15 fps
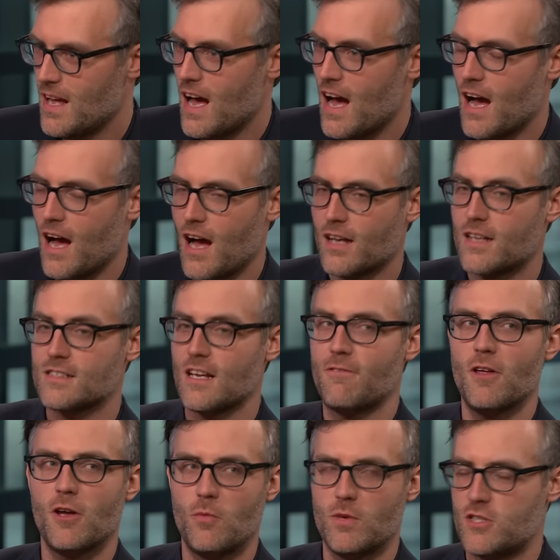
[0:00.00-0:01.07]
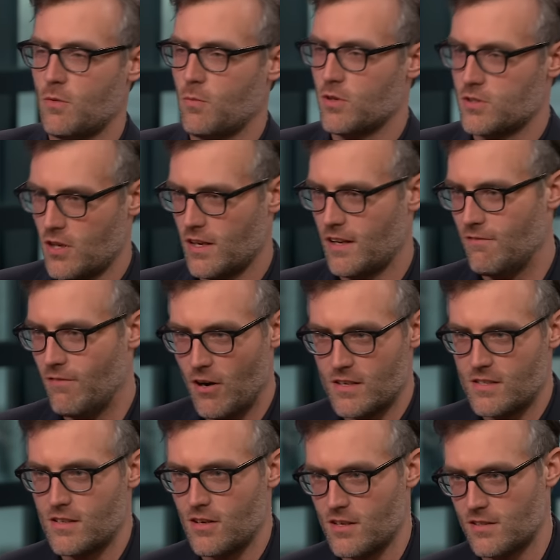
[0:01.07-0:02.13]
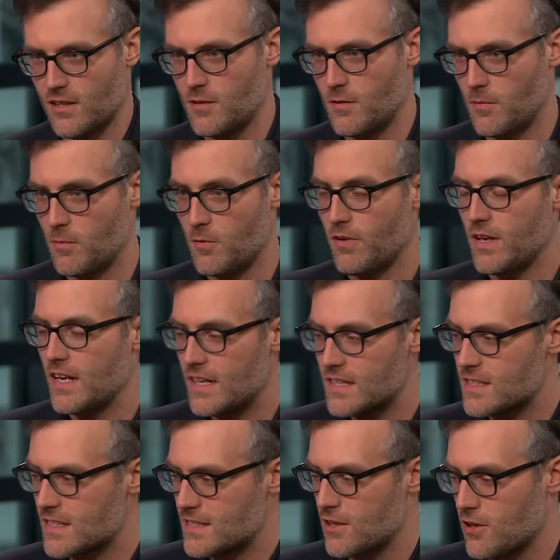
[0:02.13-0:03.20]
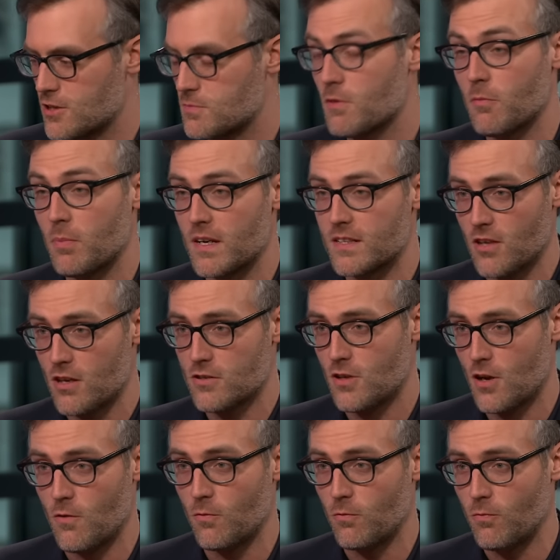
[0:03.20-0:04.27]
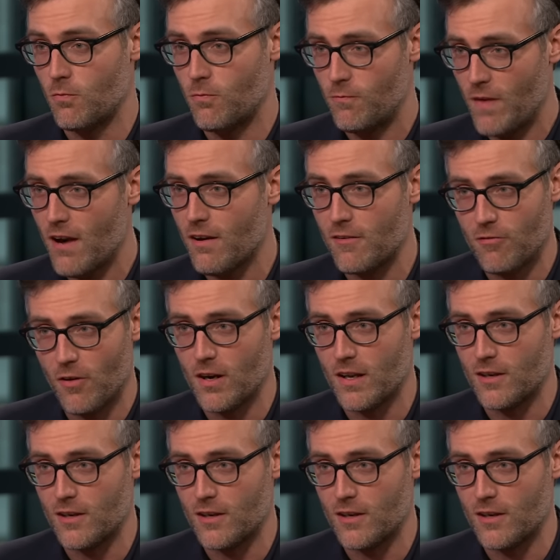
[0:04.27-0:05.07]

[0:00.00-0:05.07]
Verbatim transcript: Because uh, I feel like we are talking very seriously about the movie, and it is a serious movie, but it's also very funny.